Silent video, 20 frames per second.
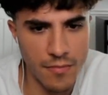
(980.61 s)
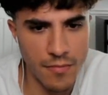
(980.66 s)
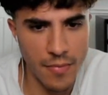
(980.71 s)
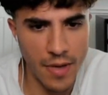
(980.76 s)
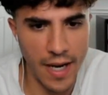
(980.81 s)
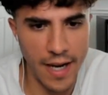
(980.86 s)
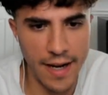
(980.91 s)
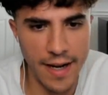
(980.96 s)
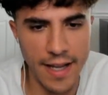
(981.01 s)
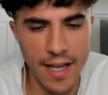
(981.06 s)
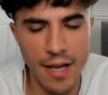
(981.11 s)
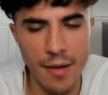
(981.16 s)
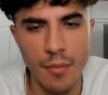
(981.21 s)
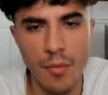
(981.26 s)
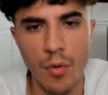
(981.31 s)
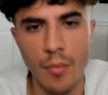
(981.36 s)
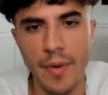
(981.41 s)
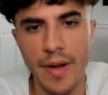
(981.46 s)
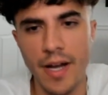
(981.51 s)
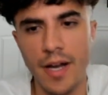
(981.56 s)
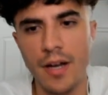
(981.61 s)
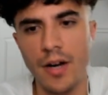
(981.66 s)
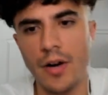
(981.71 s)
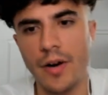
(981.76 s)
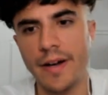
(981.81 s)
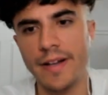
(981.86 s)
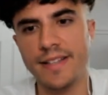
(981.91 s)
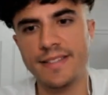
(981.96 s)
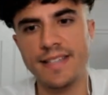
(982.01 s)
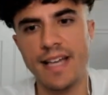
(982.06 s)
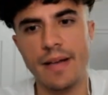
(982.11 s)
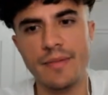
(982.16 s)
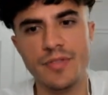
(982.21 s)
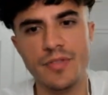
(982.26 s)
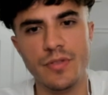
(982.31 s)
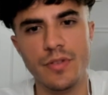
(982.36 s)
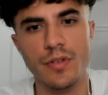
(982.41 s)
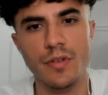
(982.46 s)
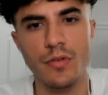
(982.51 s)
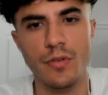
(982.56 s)
8 a.m. Oh my god. All right, let's
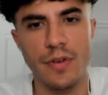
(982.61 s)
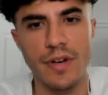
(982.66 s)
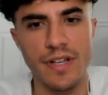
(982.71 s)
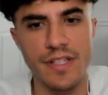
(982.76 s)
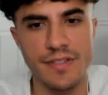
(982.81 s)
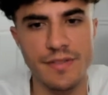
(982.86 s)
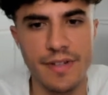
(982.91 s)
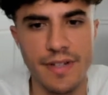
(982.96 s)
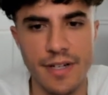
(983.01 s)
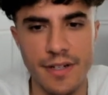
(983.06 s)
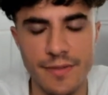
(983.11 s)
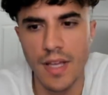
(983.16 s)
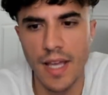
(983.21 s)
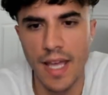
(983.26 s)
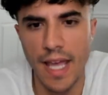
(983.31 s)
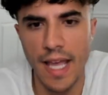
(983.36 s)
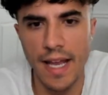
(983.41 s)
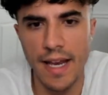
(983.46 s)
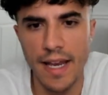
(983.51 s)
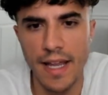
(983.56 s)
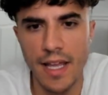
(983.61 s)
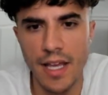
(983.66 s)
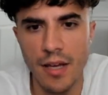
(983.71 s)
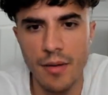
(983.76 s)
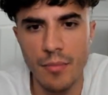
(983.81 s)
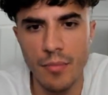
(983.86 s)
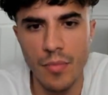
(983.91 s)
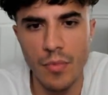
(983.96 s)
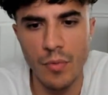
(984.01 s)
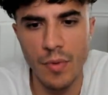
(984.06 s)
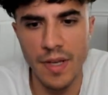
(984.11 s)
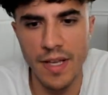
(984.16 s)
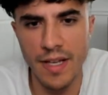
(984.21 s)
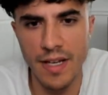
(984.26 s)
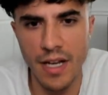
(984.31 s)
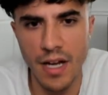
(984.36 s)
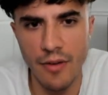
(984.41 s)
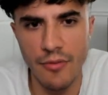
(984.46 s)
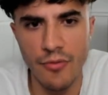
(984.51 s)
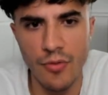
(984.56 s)
absolutely go crazy right now. 8 a.m. We
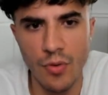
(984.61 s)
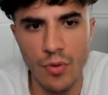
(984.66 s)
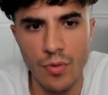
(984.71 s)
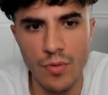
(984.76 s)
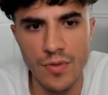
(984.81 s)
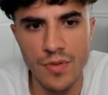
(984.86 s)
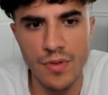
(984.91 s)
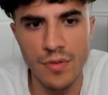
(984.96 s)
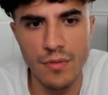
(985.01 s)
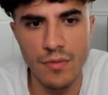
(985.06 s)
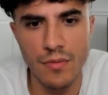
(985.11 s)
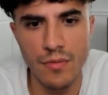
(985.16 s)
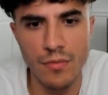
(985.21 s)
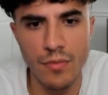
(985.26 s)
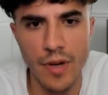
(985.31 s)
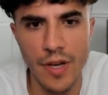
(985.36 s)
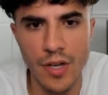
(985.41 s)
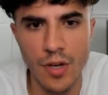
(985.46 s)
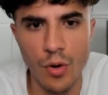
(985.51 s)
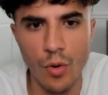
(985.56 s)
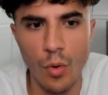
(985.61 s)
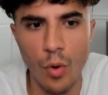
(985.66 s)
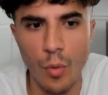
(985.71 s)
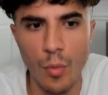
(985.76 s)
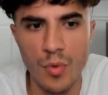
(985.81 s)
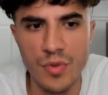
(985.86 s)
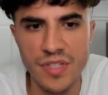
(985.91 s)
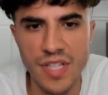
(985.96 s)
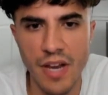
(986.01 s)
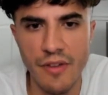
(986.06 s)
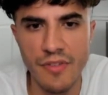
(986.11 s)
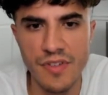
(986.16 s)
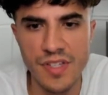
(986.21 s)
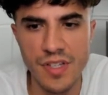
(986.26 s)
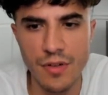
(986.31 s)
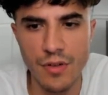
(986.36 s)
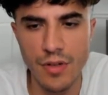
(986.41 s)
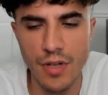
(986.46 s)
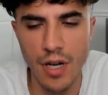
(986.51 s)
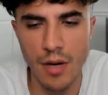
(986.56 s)
cannot fold. We know almost every
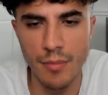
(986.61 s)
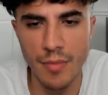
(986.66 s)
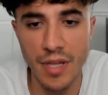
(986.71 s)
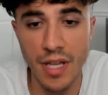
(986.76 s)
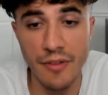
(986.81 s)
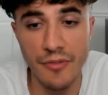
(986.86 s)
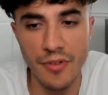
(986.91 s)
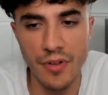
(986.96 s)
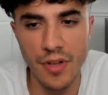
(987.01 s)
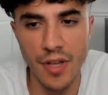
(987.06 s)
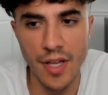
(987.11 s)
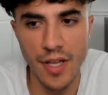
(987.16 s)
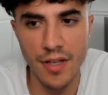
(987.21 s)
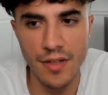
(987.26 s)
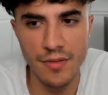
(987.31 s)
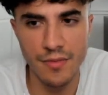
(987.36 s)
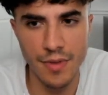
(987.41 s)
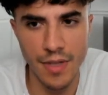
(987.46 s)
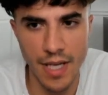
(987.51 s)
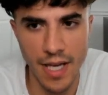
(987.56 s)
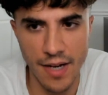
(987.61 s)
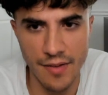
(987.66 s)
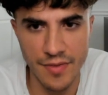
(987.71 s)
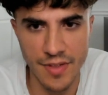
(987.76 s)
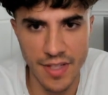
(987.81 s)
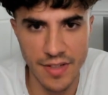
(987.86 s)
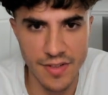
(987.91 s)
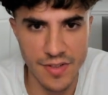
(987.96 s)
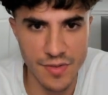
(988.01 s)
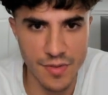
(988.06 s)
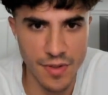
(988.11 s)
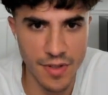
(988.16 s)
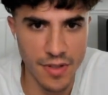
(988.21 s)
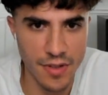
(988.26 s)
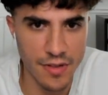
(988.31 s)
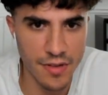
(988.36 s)
single anomaly, I feel like. We have to get this right.